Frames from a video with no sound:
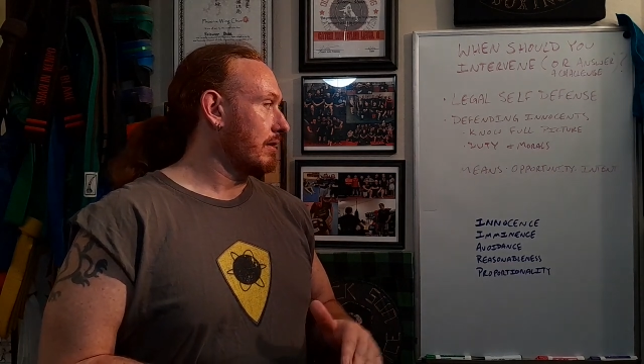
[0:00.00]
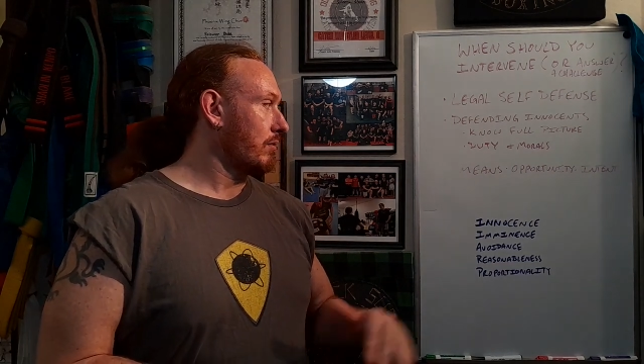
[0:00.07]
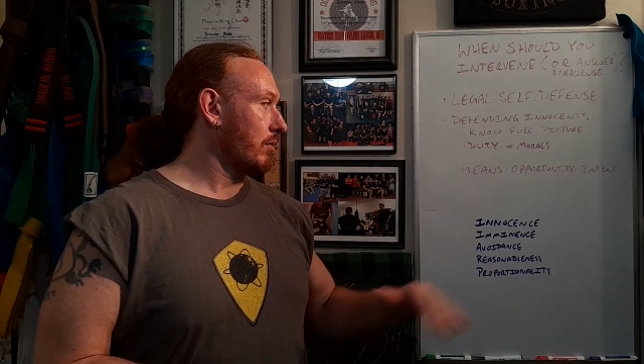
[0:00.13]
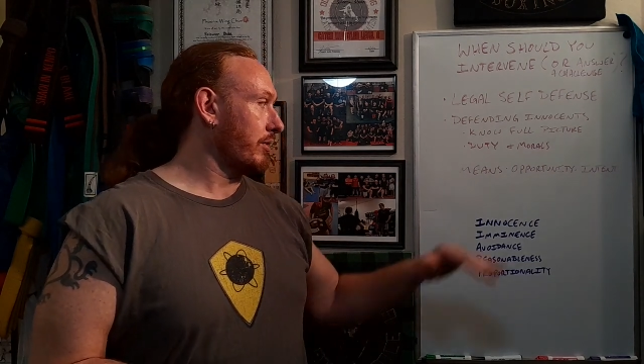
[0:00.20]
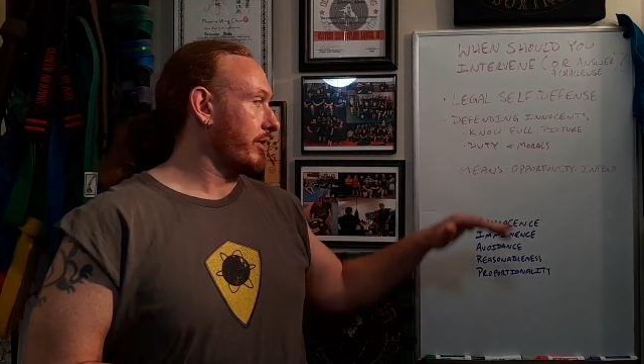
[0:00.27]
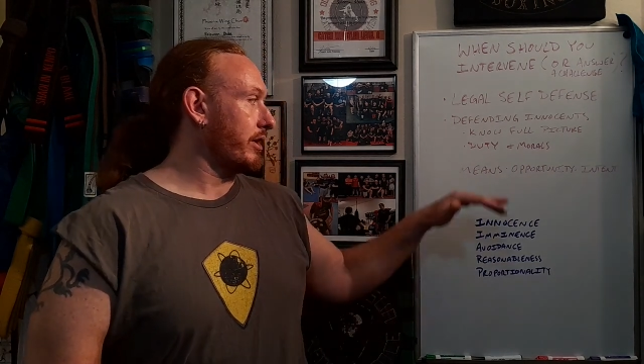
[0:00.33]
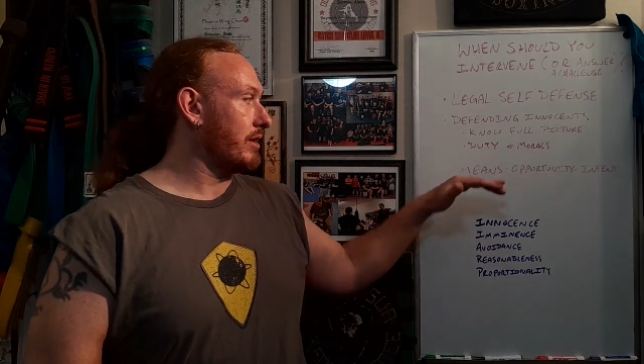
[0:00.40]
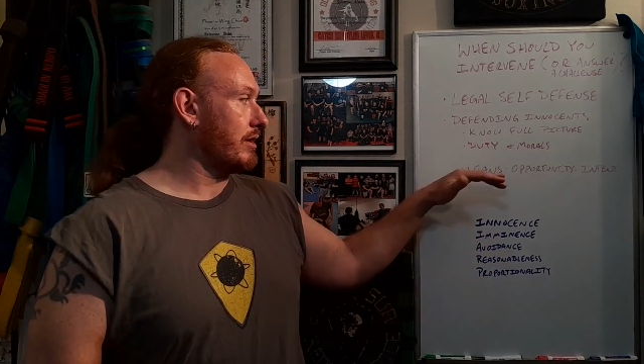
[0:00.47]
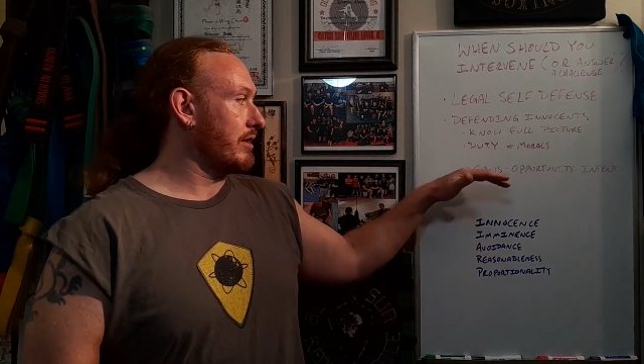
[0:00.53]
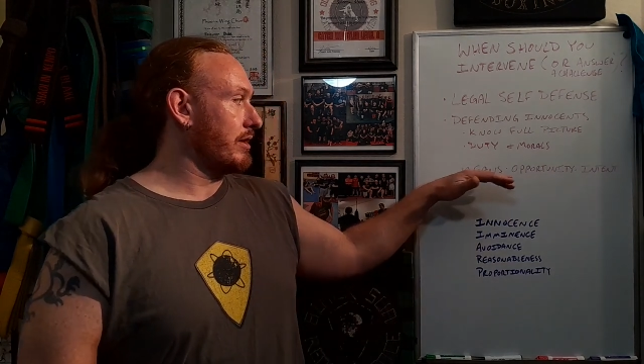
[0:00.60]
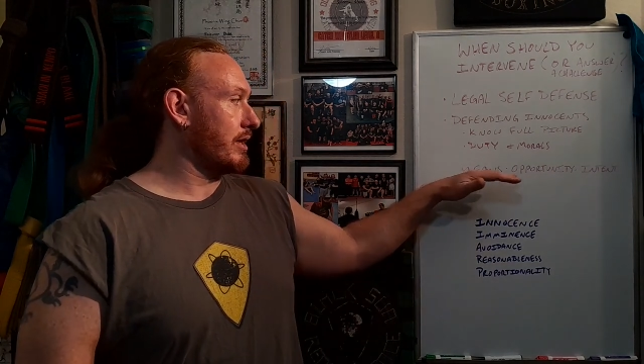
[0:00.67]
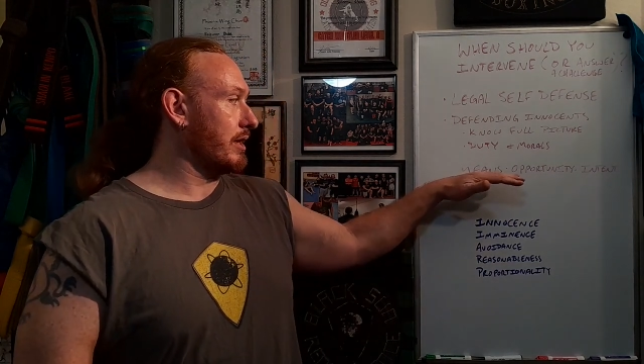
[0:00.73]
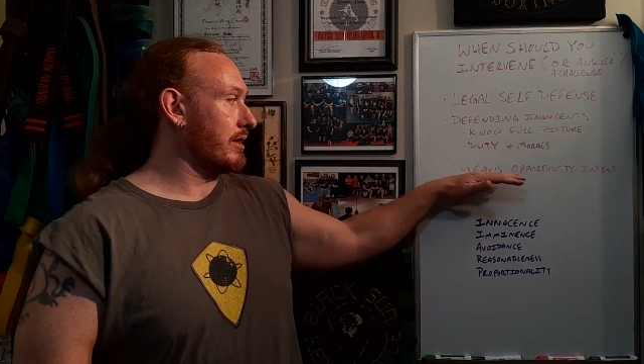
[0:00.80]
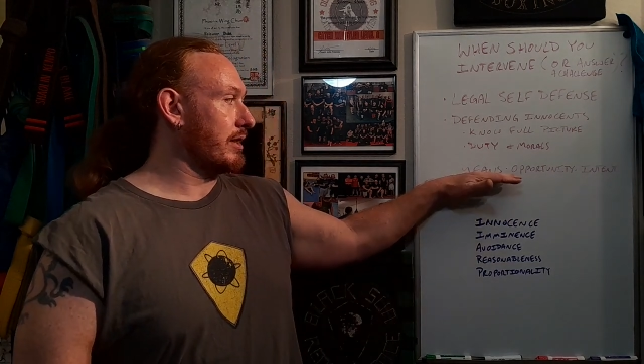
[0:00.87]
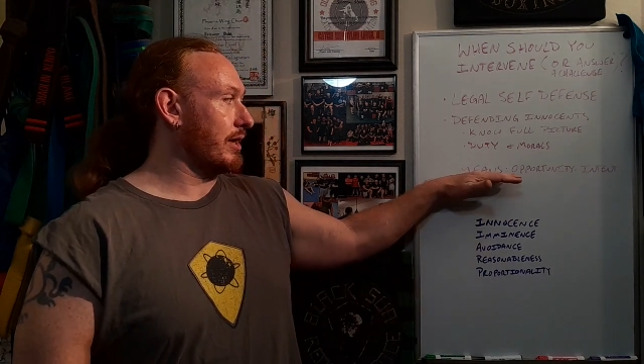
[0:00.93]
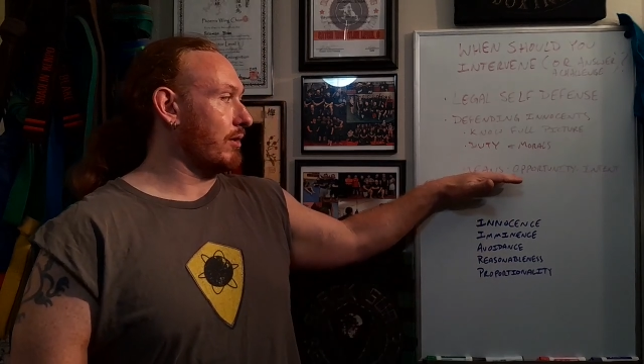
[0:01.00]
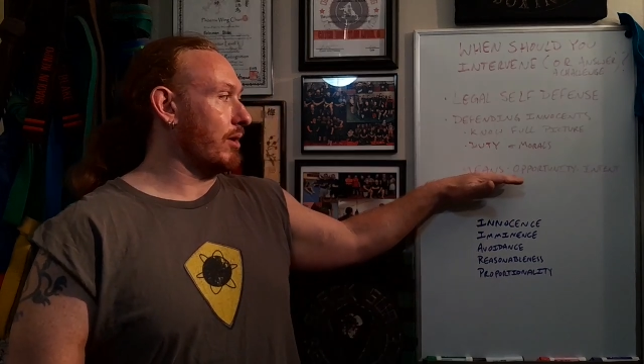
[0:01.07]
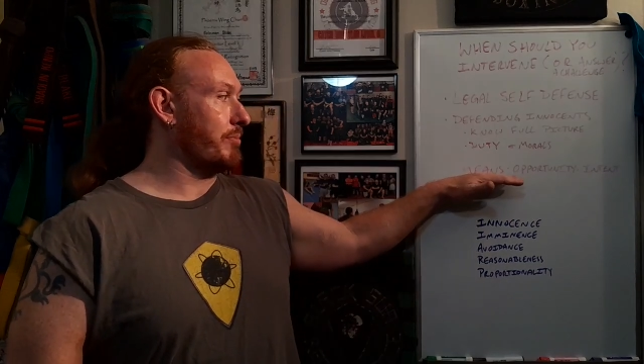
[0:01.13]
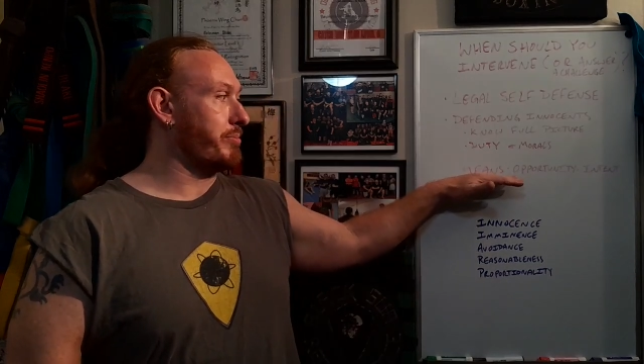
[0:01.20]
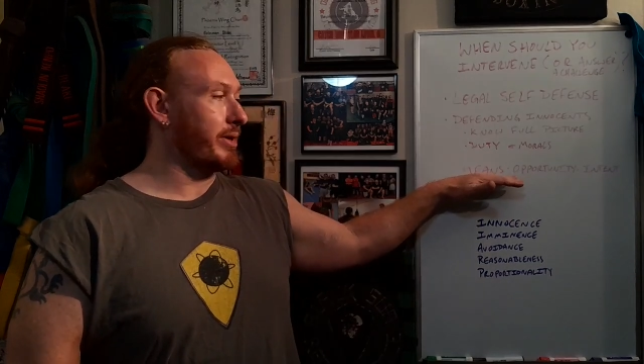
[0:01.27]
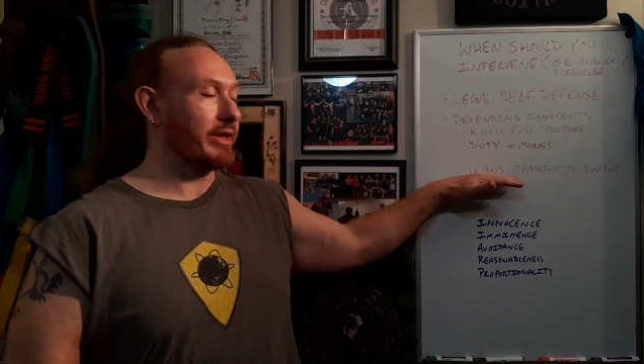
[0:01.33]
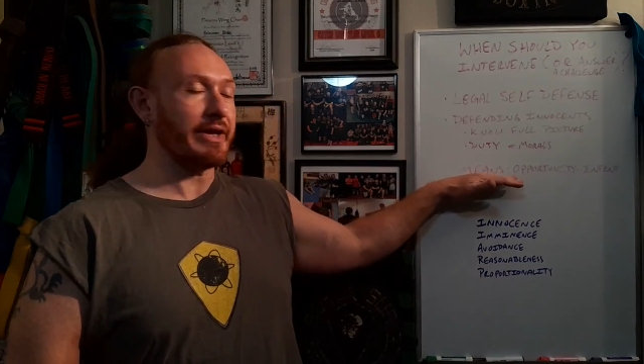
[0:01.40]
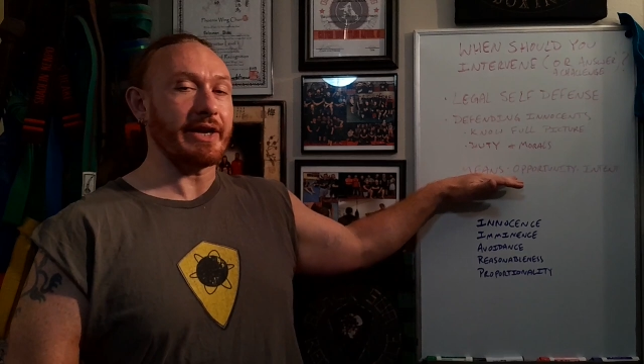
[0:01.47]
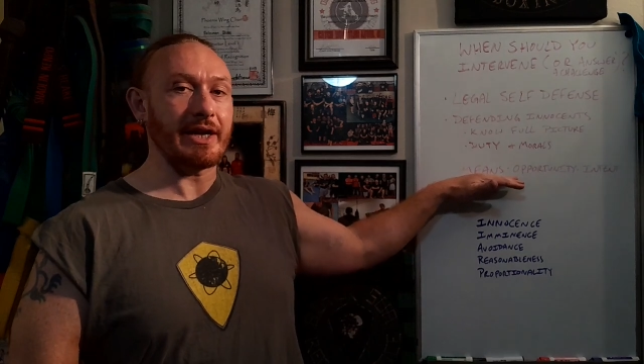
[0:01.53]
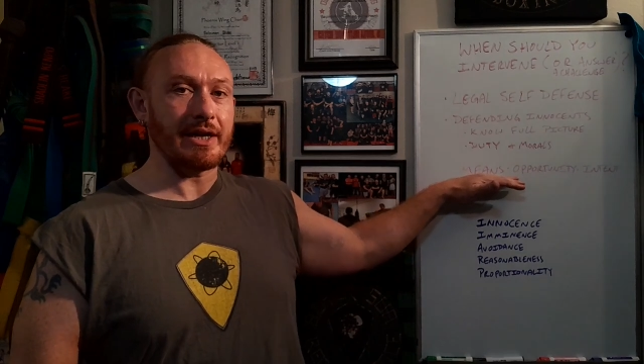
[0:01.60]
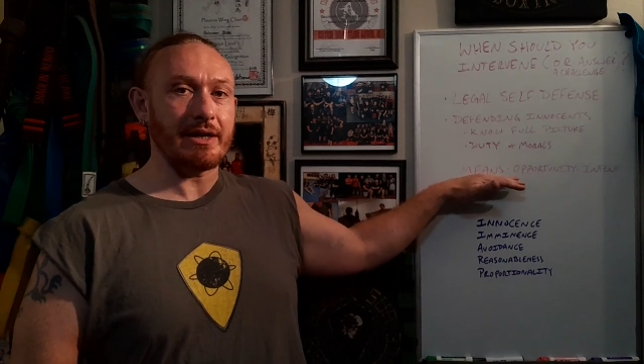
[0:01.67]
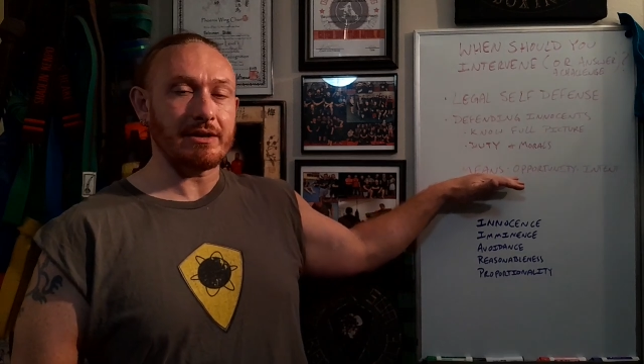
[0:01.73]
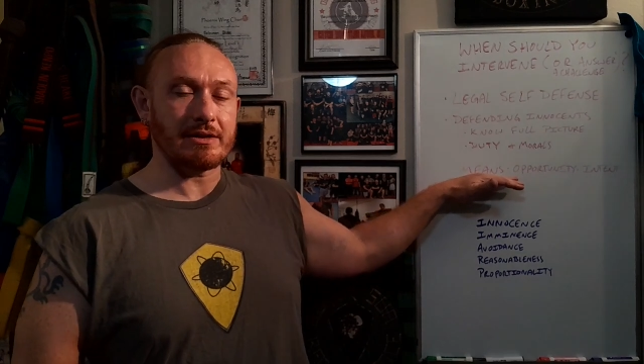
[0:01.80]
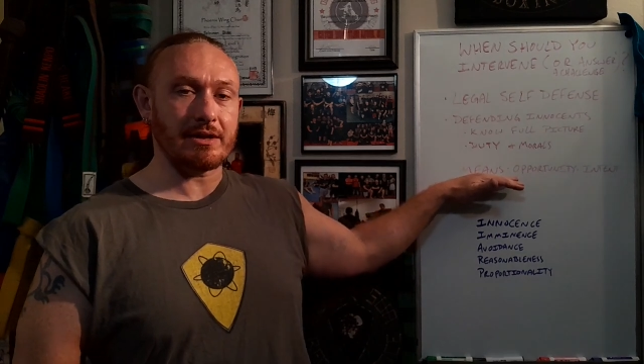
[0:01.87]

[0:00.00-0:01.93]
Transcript: well, then their ability